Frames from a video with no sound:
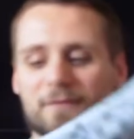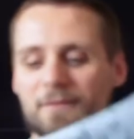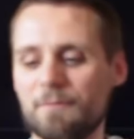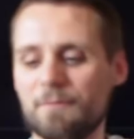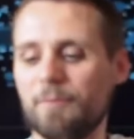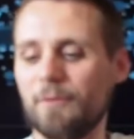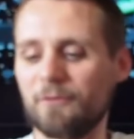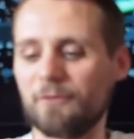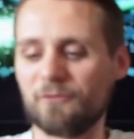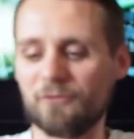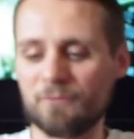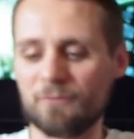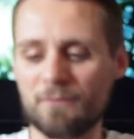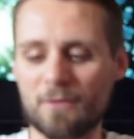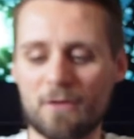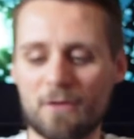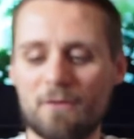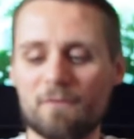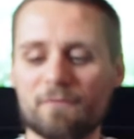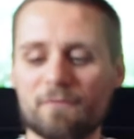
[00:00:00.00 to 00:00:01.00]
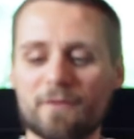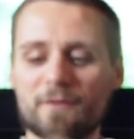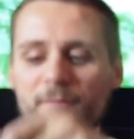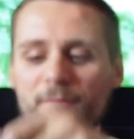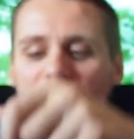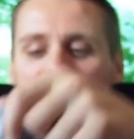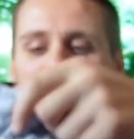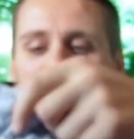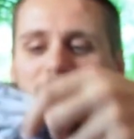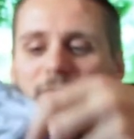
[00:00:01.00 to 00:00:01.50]
the bottom of the
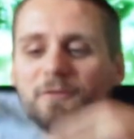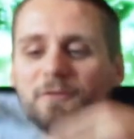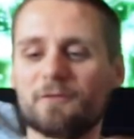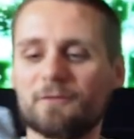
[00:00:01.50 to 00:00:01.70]
box.